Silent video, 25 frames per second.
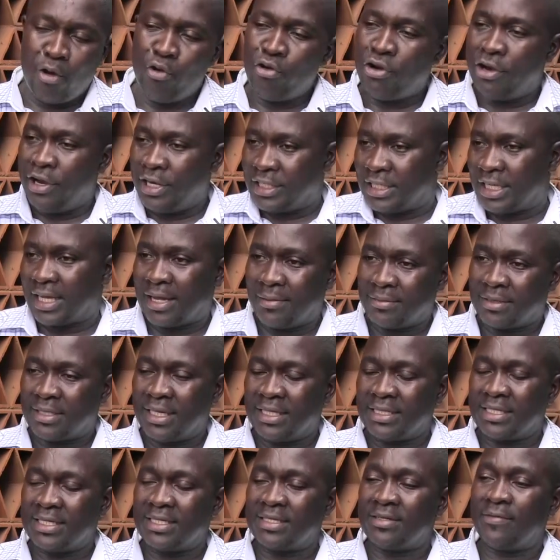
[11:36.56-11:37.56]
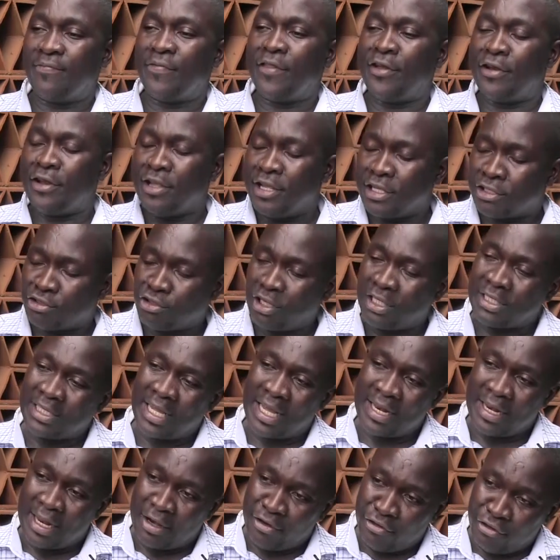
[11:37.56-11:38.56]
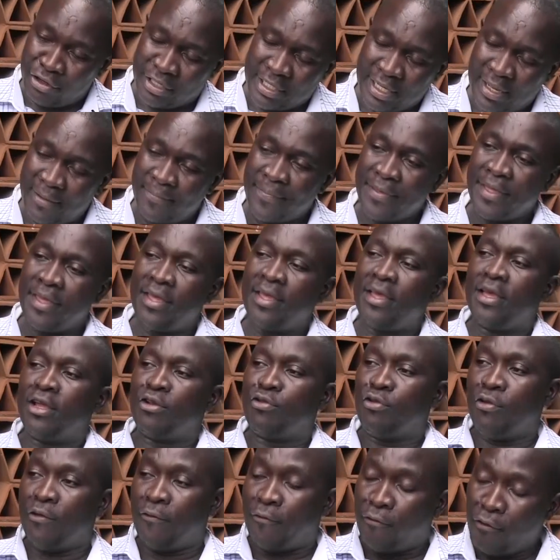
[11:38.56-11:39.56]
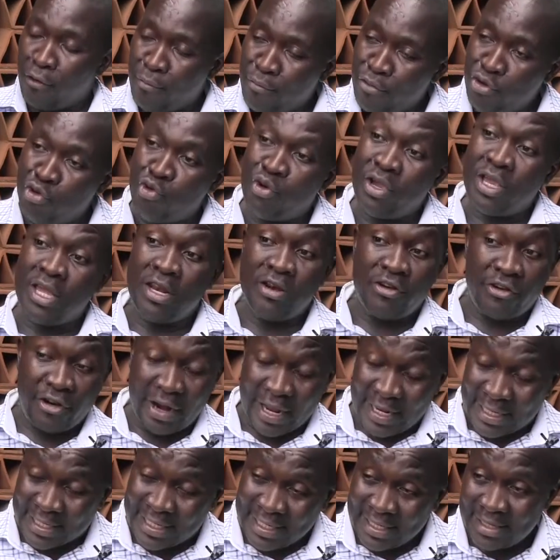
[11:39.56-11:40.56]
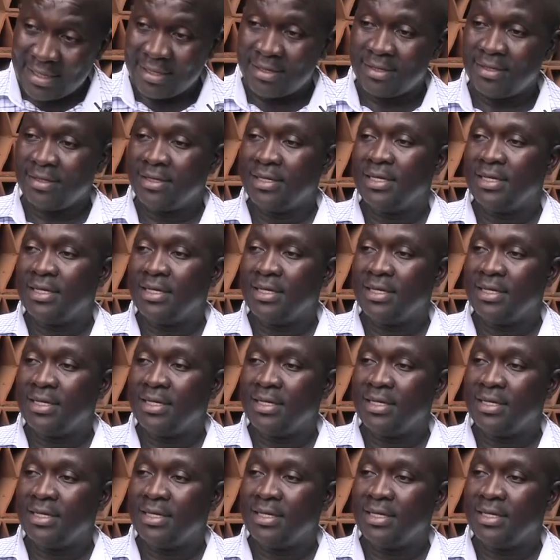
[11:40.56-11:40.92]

ordinary circumstances, the registrar is under duty to inform you in writing,